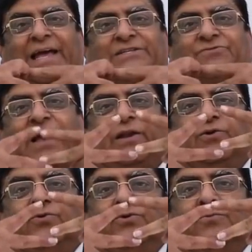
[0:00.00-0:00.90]
H
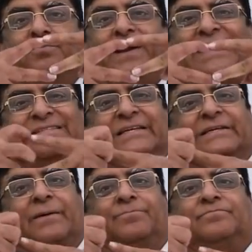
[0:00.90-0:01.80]
value breaks
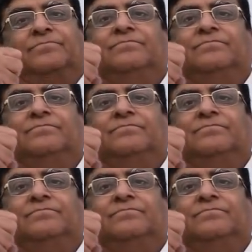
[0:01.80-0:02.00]
it up.